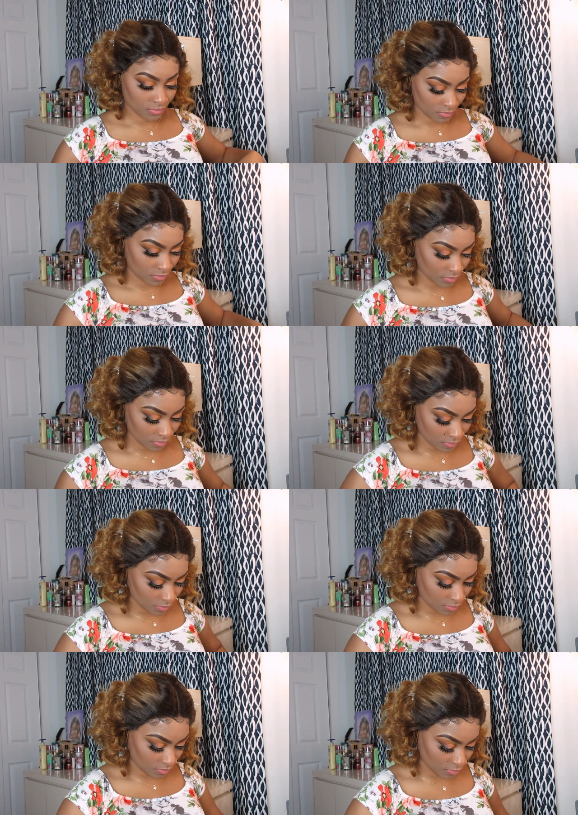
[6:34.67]

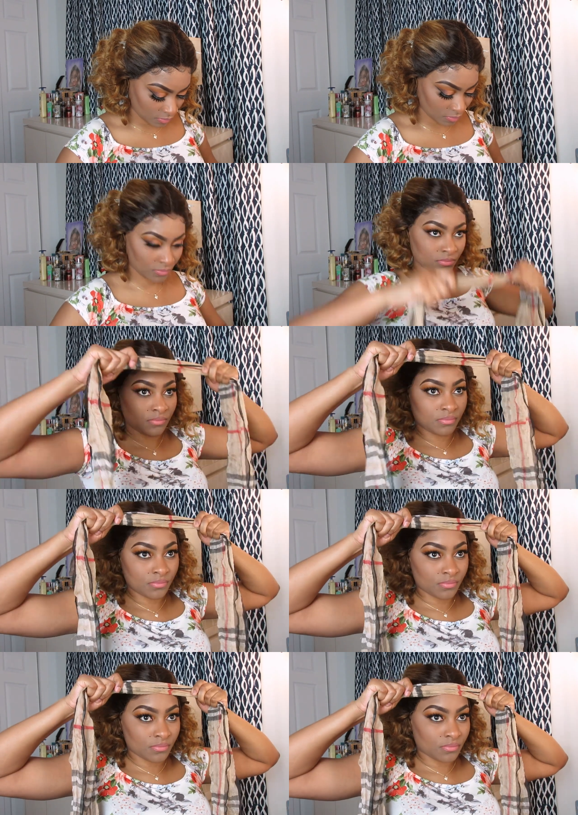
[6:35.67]

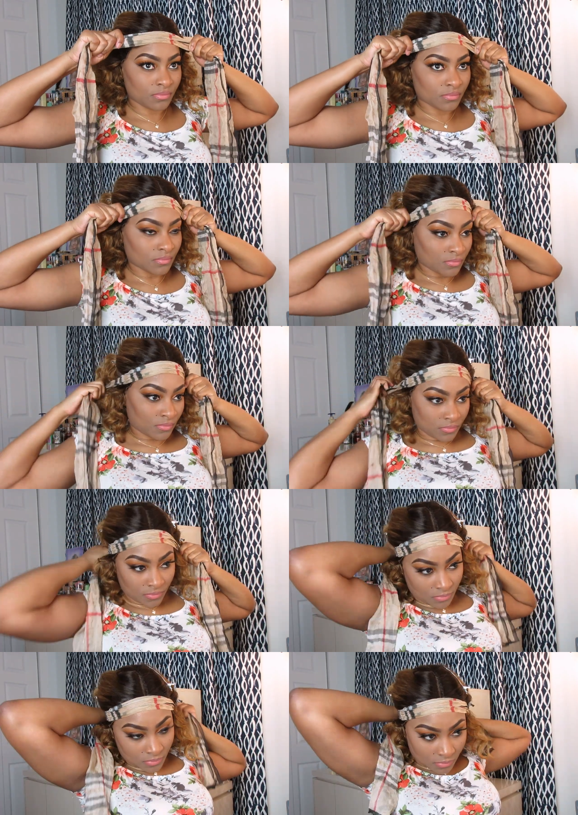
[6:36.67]

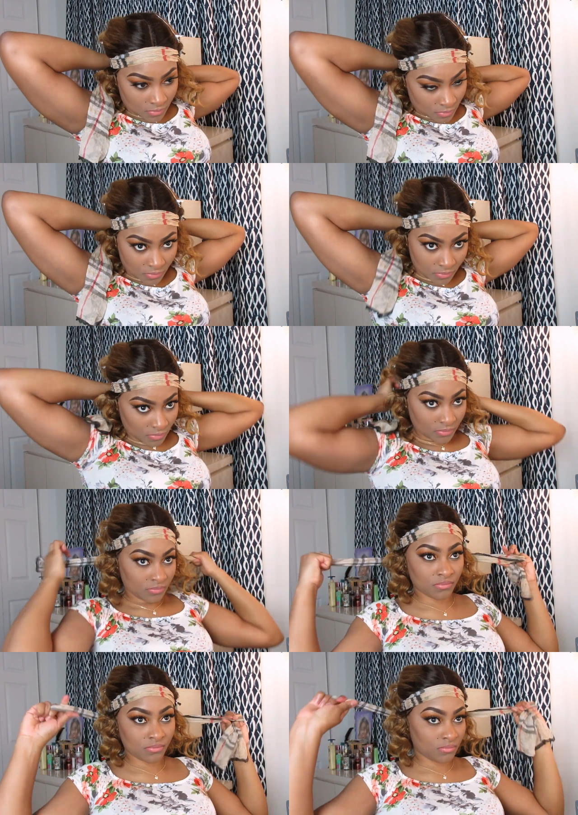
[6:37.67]
(silence)